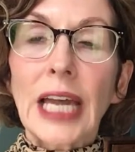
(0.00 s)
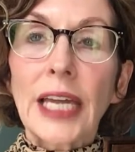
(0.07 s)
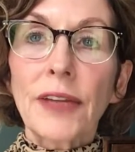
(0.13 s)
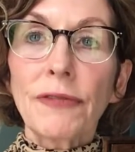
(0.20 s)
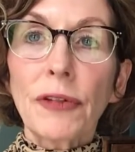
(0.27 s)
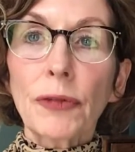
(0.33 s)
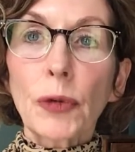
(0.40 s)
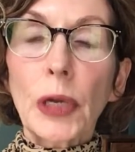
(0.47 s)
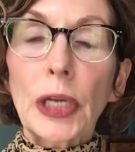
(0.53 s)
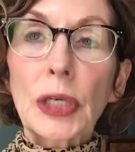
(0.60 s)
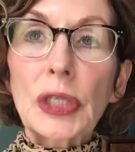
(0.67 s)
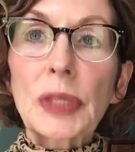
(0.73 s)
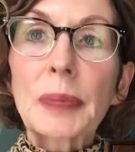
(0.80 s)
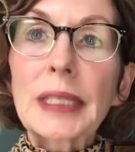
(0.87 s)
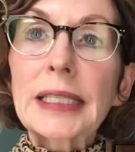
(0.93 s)
Hey, fifth
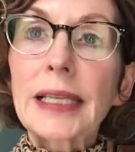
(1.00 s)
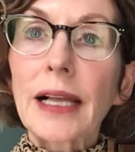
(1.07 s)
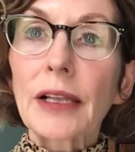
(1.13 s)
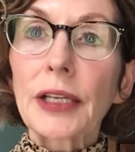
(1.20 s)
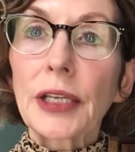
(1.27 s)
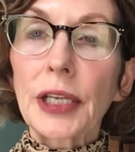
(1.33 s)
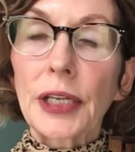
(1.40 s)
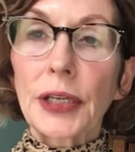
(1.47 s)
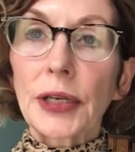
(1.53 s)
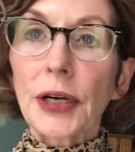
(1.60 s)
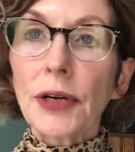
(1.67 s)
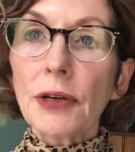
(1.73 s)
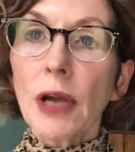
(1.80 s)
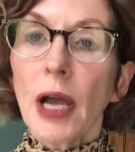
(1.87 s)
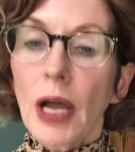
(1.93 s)
graders, Miss Ellett
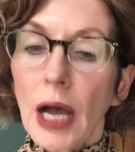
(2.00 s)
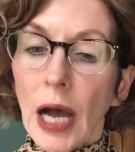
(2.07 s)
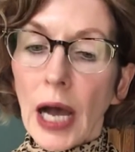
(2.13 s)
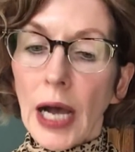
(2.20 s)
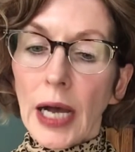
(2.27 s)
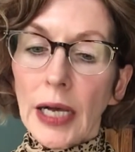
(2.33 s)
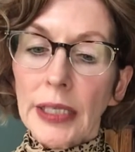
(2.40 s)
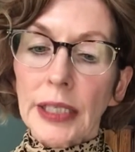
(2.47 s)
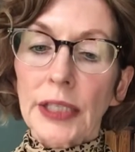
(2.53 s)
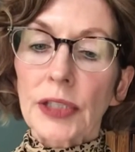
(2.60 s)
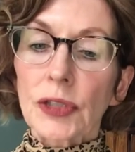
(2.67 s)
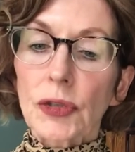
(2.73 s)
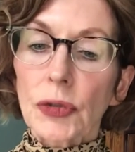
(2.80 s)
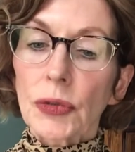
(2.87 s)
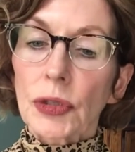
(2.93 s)
here. Uh, it
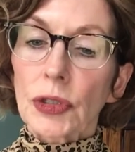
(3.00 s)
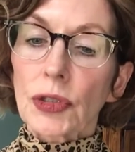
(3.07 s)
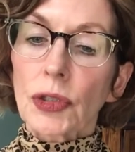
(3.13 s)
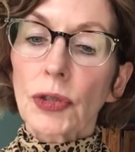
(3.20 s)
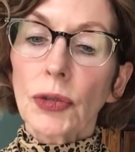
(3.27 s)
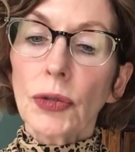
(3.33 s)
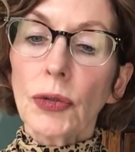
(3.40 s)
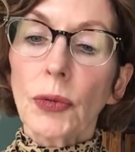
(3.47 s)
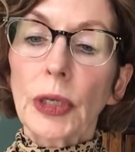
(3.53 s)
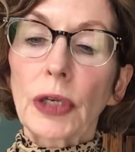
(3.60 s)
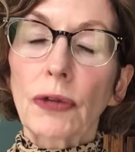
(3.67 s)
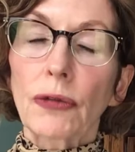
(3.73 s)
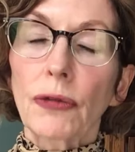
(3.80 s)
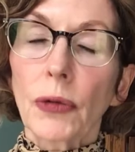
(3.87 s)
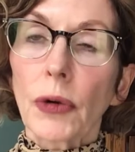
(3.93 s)
is Unit 2,
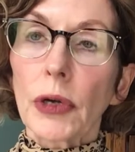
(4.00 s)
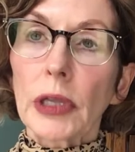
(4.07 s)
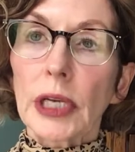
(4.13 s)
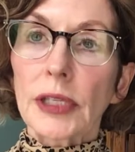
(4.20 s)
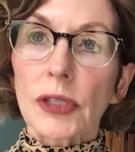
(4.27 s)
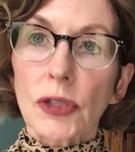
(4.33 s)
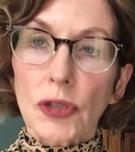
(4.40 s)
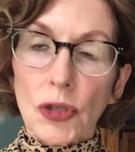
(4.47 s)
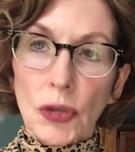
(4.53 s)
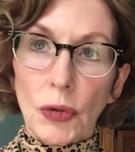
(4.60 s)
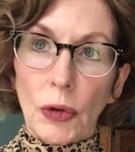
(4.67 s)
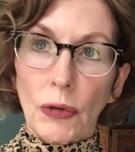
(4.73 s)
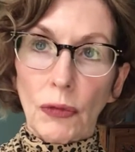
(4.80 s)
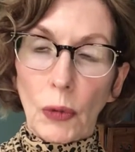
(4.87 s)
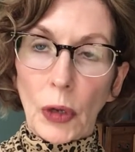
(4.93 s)
Week 4, Lesson
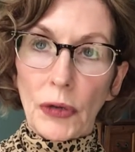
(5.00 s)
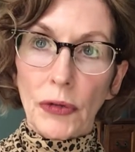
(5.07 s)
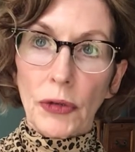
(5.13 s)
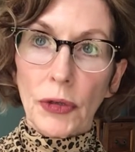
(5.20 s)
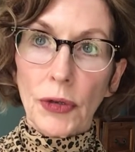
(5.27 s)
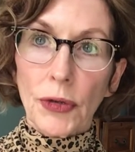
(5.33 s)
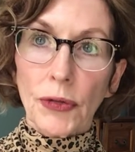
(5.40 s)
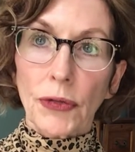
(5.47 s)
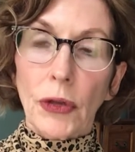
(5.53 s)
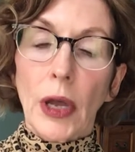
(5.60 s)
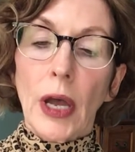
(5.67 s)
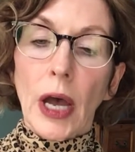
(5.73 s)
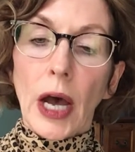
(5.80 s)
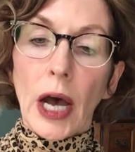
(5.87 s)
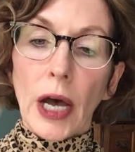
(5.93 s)
2 of Wonders.
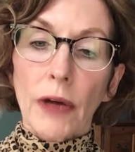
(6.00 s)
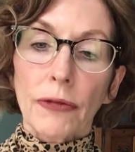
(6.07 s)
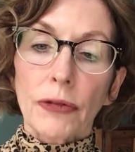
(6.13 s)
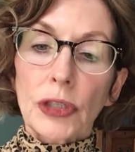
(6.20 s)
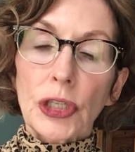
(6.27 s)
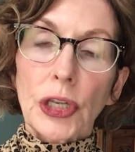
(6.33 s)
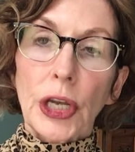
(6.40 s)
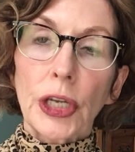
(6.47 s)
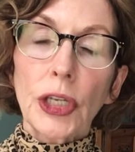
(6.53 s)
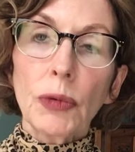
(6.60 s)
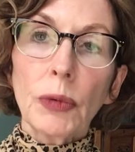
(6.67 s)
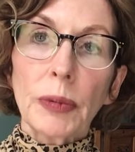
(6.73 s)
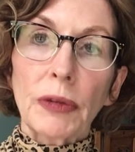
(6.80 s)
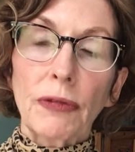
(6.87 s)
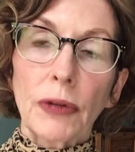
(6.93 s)
Uh, for today,
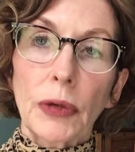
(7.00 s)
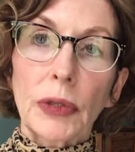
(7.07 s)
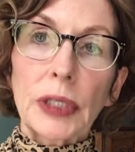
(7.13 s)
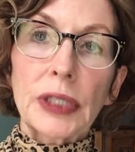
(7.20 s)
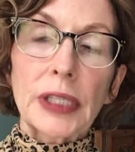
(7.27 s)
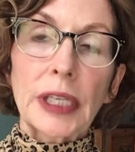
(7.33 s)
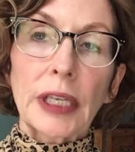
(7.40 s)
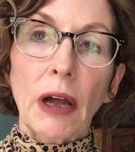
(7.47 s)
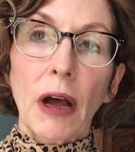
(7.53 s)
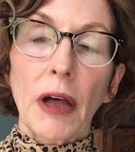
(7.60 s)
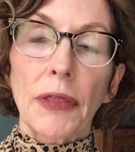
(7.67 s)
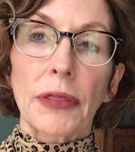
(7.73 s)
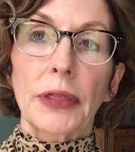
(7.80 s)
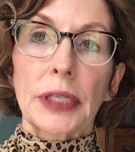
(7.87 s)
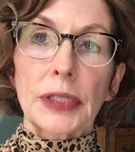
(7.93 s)
you will be focusing
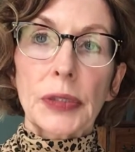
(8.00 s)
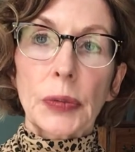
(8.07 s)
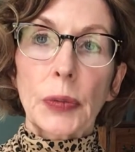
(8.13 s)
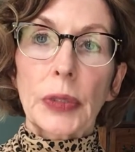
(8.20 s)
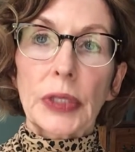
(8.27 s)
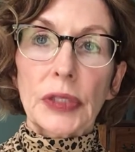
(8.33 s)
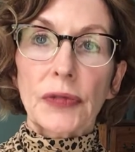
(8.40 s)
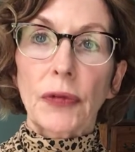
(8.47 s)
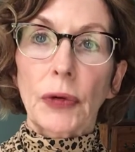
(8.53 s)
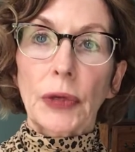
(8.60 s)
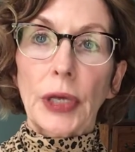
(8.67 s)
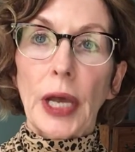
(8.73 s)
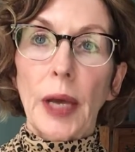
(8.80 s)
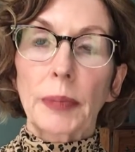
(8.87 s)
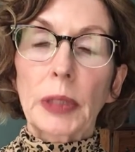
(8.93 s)
on this week's
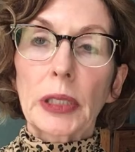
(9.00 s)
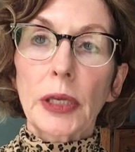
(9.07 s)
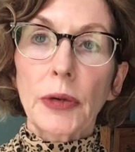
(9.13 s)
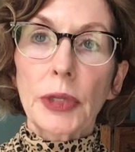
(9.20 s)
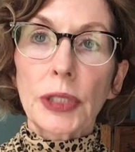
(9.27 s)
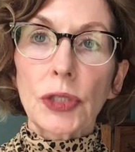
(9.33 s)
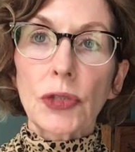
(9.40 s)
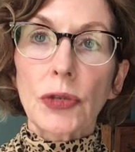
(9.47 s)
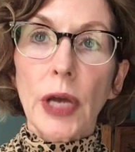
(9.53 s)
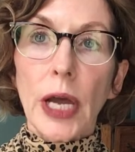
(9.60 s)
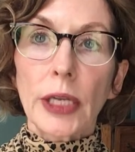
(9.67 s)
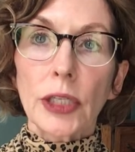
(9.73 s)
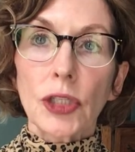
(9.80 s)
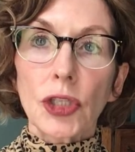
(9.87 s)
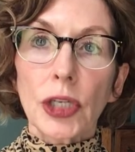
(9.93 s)
vocabulary
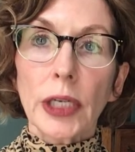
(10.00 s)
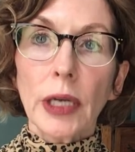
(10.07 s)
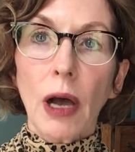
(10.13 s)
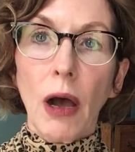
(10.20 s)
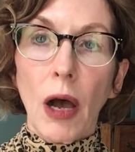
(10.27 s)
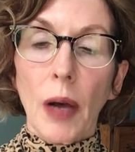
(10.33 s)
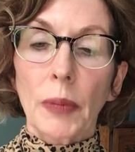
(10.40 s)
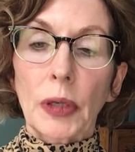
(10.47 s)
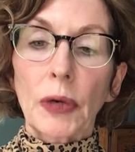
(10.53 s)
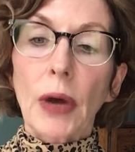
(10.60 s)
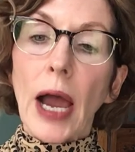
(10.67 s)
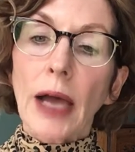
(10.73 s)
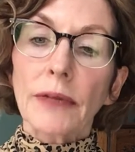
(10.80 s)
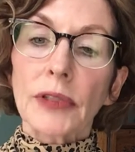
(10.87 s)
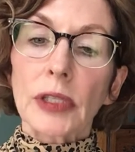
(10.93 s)
strategy,
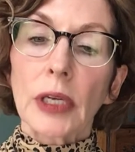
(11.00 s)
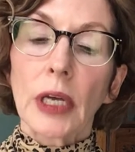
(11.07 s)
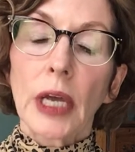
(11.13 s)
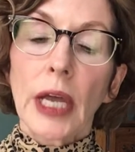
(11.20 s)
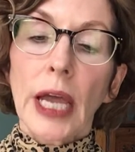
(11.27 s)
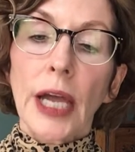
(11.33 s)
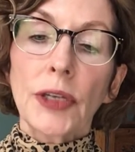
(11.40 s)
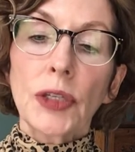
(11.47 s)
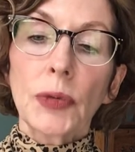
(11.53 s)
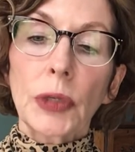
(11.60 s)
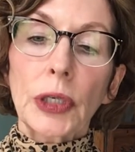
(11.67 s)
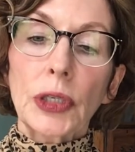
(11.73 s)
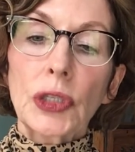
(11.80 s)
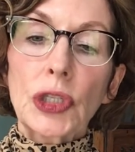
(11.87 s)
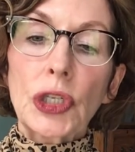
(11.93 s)
homographs, and you will
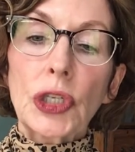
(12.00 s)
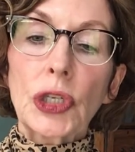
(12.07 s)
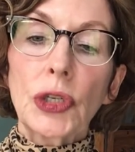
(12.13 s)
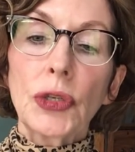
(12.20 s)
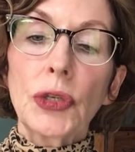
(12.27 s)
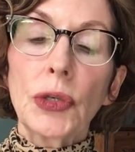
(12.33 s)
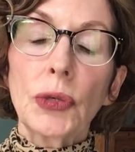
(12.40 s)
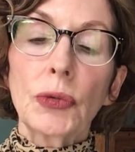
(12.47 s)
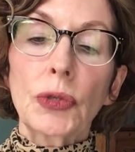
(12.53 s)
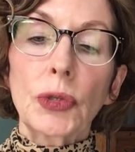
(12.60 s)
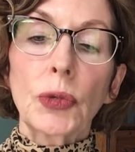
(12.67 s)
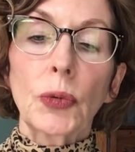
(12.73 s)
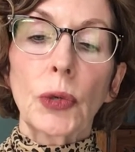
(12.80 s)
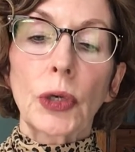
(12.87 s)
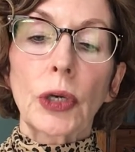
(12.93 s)
continue
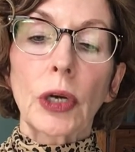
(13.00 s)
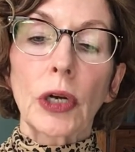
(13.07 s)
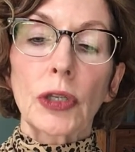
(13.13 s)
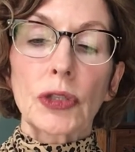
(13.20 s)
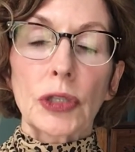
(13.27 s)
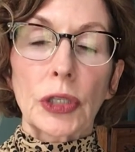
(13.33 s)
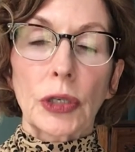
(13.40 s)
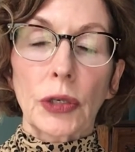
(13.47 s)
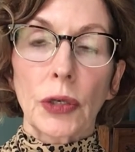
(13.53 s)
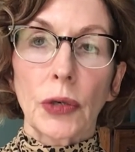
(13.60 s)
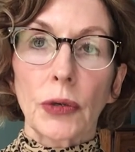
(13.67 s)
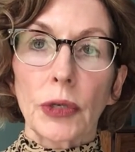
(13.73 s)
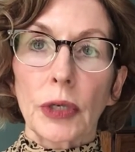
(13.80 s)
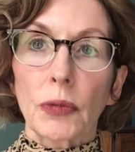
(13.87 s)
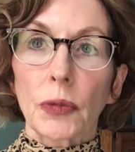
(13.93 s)
to work on
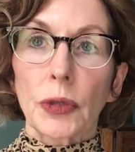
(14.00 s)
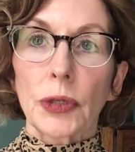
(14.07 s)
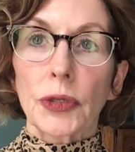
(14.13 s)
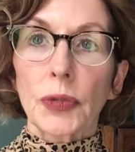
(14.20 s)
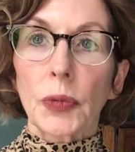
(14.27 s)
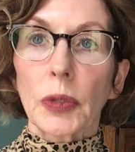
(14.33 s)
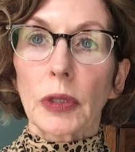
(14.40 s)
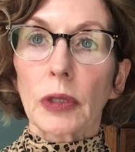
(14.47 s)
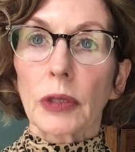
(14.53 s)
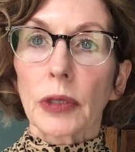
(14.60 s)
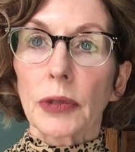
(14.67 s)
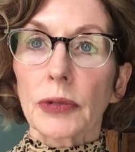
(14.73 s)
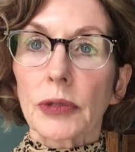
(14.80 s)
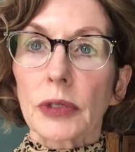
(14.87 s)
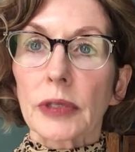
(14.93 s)
decoding words with
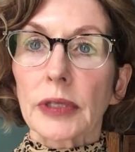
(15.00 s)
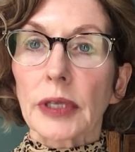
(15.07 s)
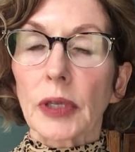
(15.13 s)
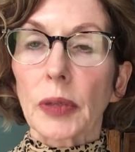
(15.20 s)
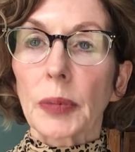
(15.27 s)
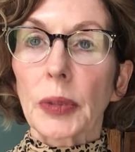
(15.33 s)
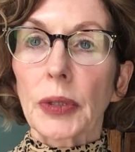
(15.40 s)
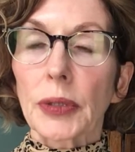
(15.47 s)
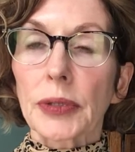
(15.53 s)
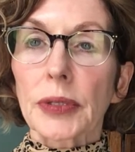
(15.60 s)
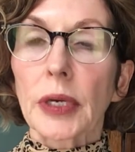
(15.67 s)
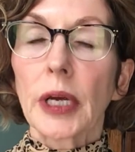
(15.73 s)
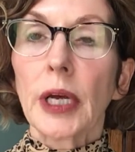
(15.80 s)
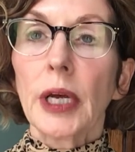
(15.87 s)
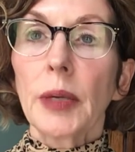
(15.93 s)
closed syllables.